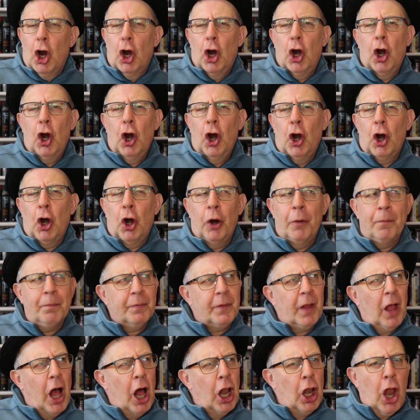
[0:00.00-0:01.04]
her,
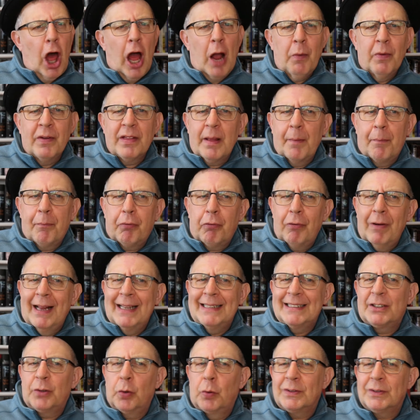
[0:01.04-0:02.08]
along with the
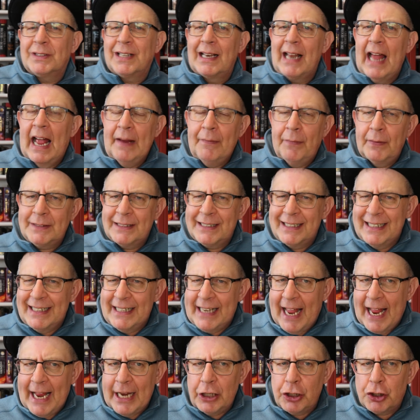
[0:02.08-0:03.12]
prince whose life is in
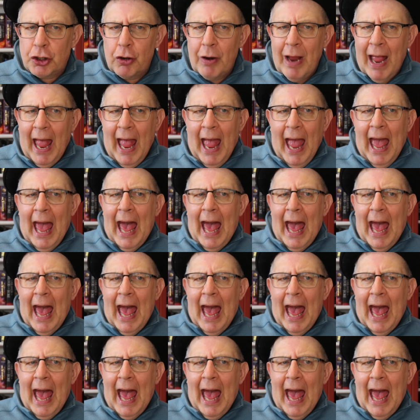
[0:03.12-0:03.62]
danger,